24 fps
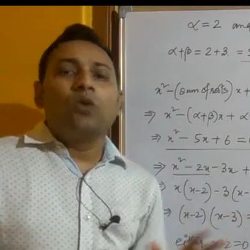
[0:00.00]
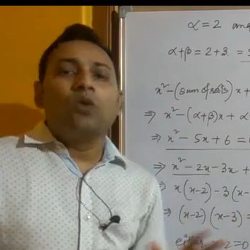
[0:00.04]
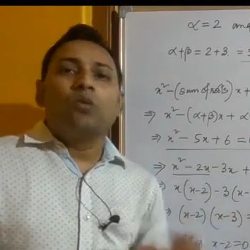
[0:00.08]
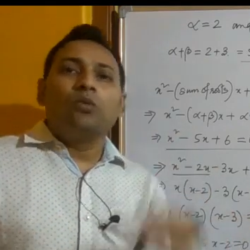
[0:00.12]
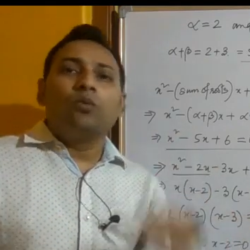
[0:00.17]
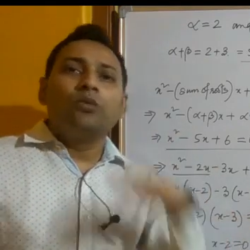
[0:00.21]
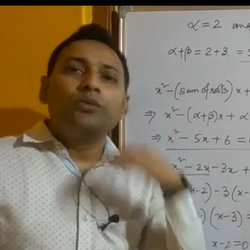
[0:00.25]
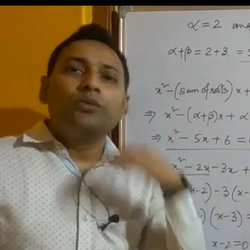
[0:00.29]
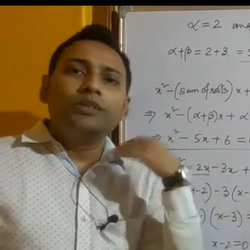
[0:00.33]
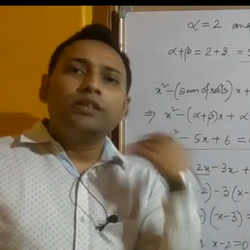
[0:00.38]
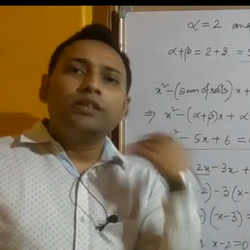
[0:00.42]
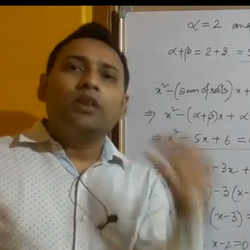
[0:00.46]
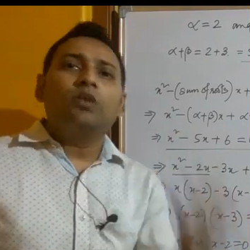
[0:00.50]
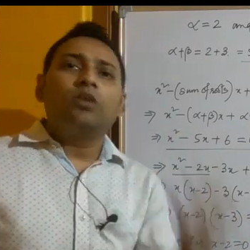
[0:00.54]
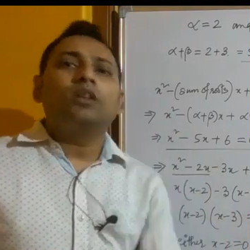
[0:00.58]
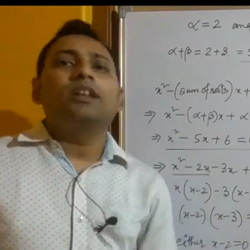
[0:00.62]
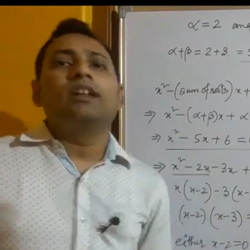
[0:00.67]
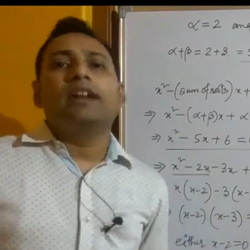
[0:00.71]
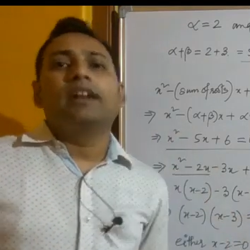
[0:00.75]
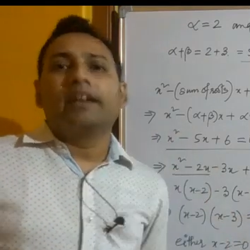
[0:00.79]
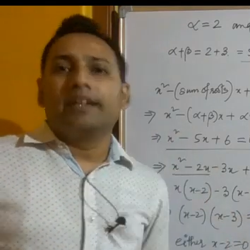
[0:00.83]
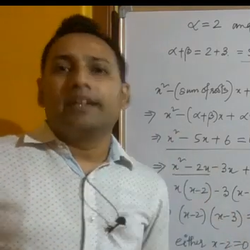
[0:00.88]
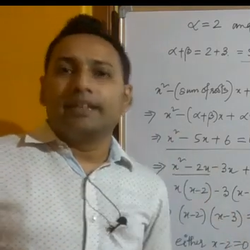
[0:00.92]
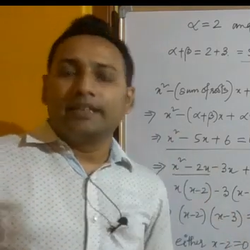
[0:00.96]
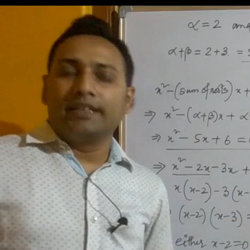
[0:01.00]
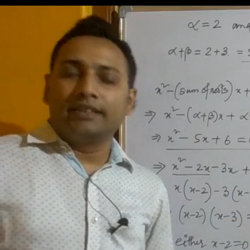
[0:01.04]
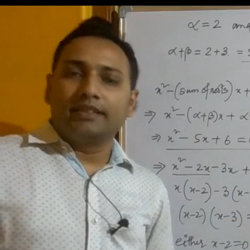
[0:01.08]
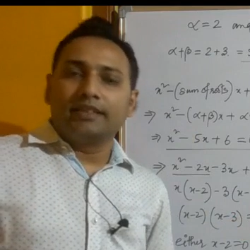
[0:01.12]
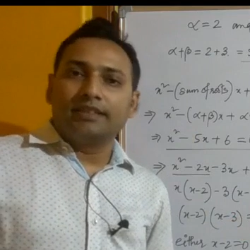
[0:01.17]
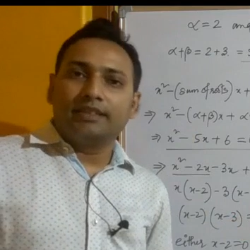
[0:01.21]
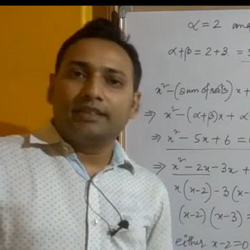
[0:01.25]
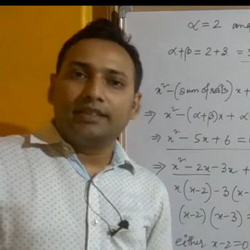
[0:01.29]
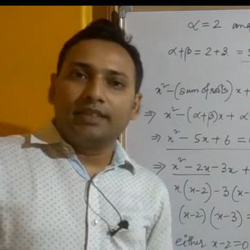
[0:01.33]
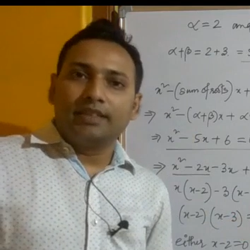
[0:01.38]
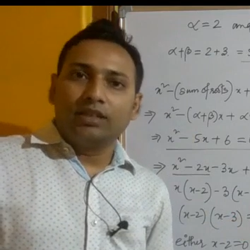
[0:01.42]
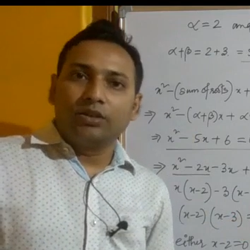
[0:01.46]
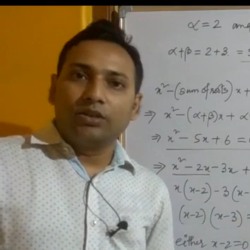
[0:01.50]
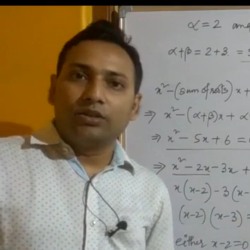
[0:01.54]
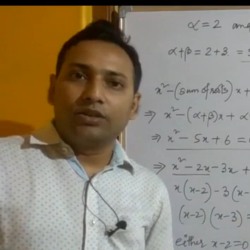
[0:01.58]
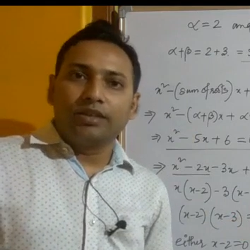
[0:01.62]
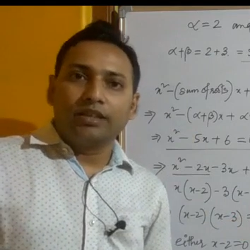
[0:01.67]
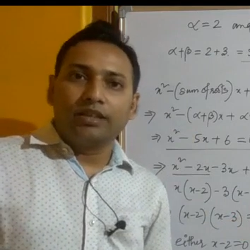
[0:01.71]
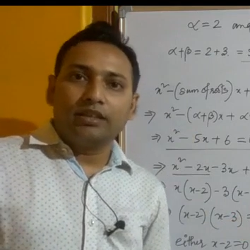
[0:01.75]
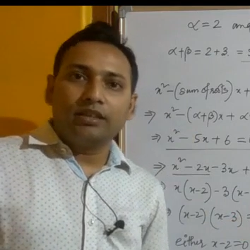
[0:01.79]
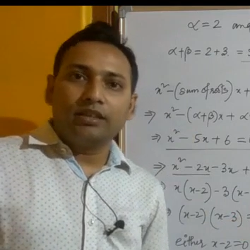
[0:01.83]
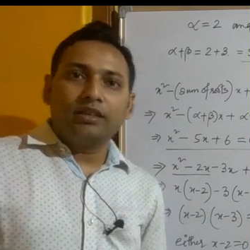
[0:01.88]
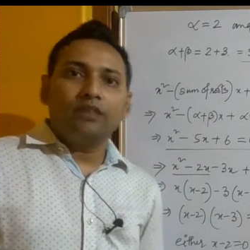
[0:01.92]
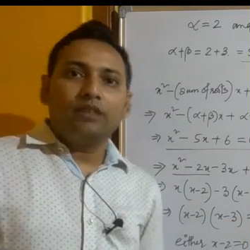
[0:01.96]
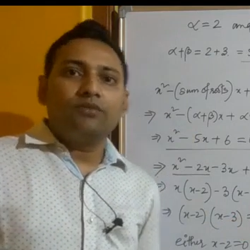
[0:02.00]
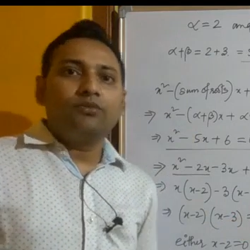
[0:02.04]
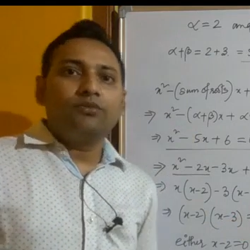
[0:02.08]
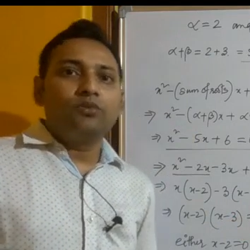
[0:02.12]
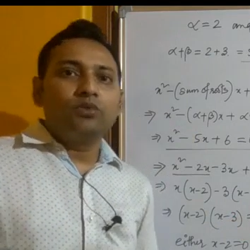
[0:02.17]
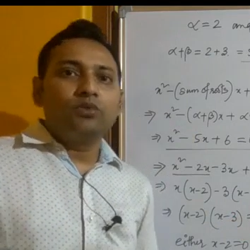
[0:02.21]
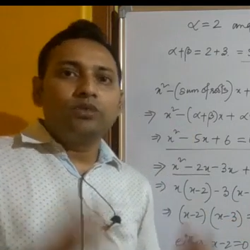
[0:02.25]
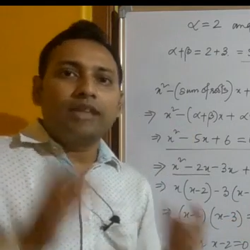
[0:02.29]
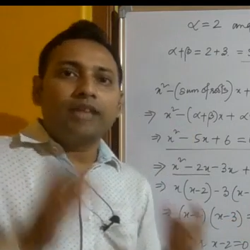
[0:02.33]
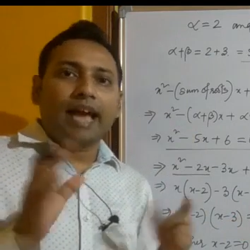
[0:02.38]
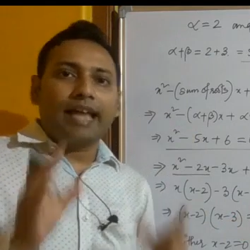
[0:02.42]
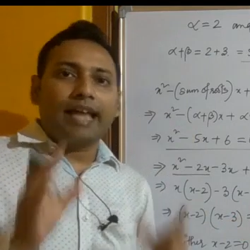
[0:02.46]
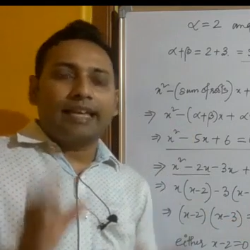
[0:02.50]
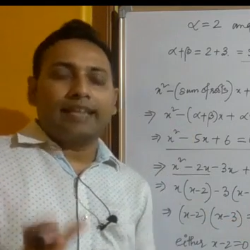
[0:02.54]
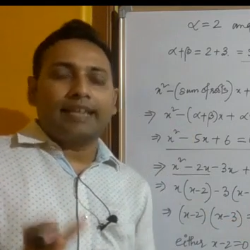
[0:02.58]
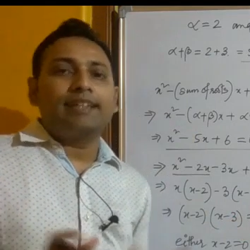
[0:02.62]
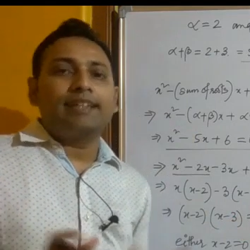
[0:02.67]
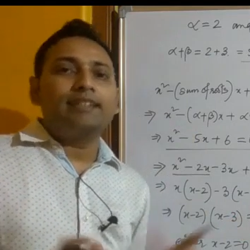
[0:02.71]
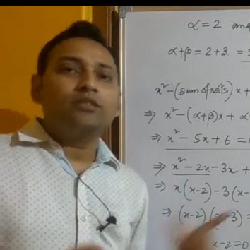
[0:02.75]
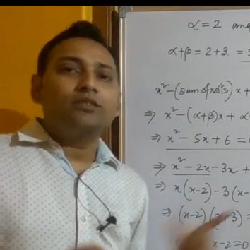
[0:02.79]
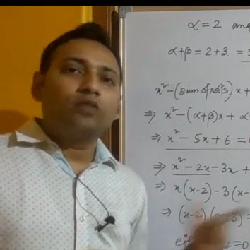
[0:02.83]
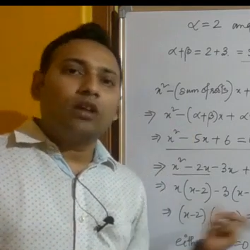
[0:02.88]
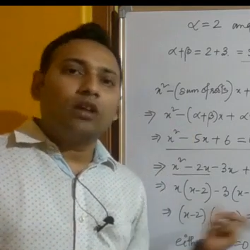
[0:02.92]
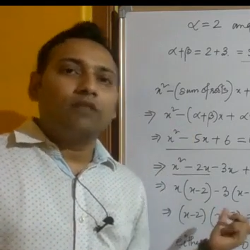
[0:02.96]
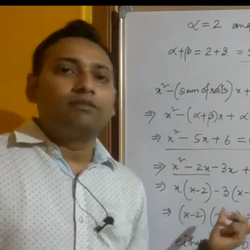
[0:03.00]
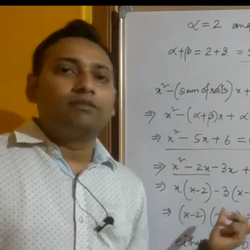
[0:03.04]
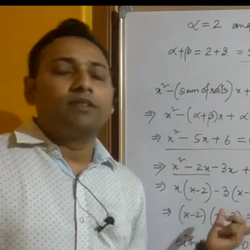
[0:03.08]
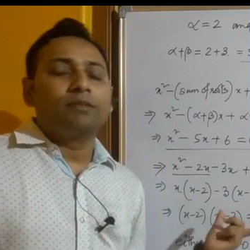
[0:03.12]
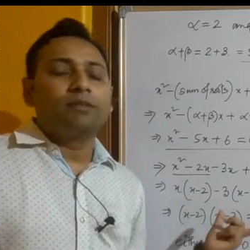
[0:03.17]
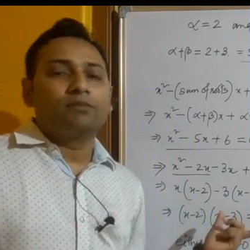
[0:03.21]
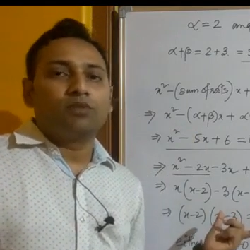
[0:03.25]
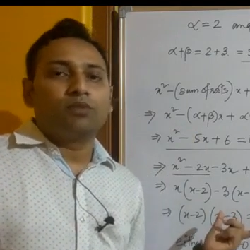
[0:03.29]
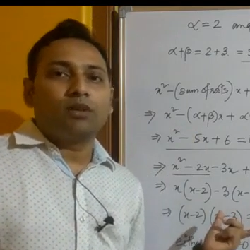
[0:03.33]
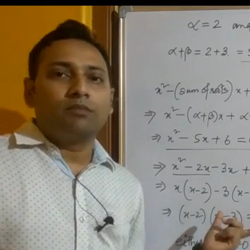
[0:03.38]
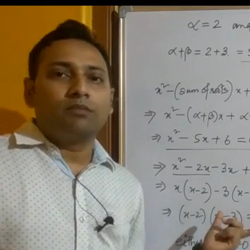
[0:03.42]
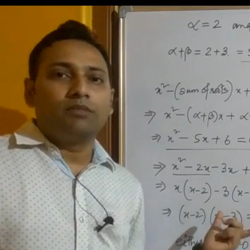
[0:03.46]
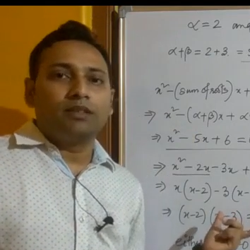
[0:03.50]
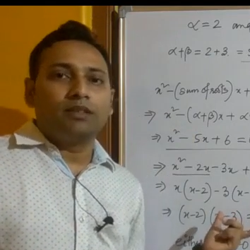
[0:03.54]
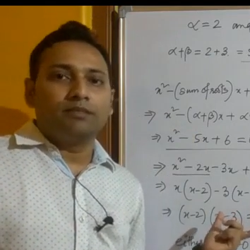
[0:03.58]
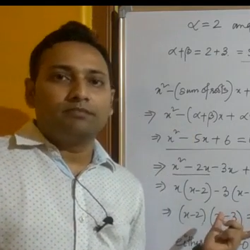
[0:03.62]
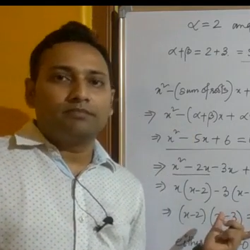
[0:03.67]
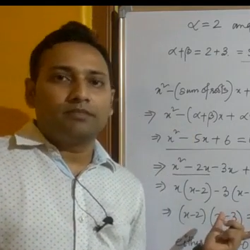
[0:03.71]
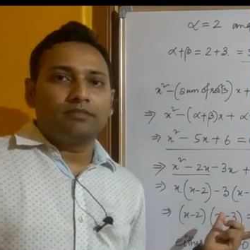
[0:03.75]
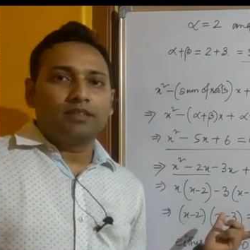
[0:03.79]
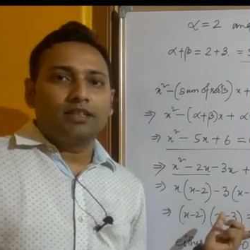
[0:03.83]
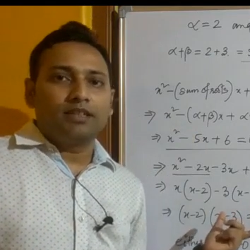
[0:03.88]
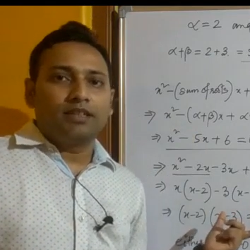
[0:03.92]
Without learning the theory, if you directly solve the problem,